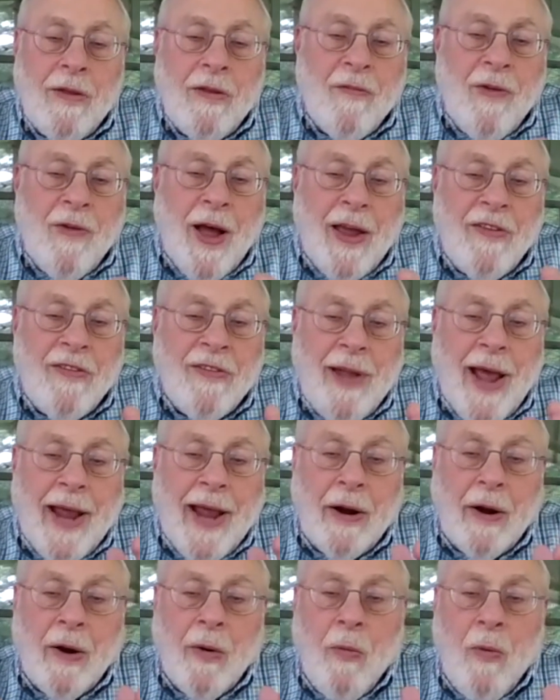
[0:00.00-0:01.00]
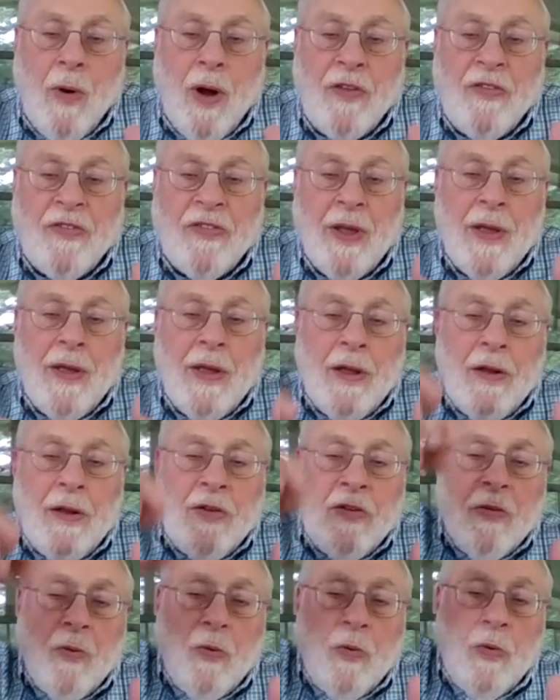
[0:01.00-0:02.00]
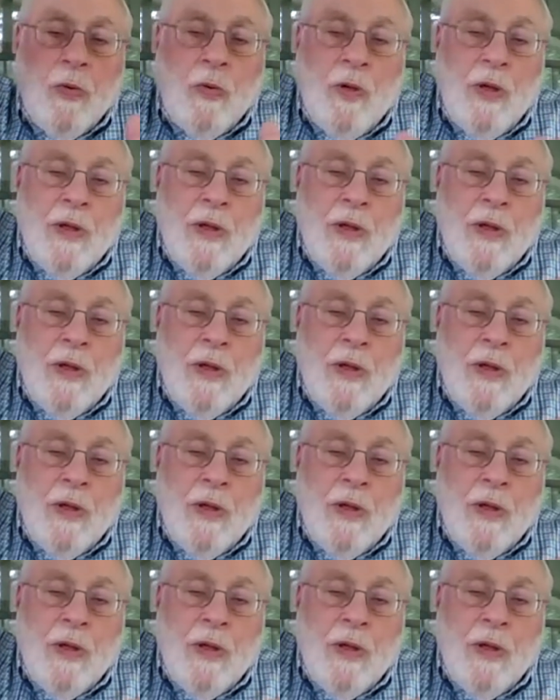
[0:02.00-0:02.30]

devised later was to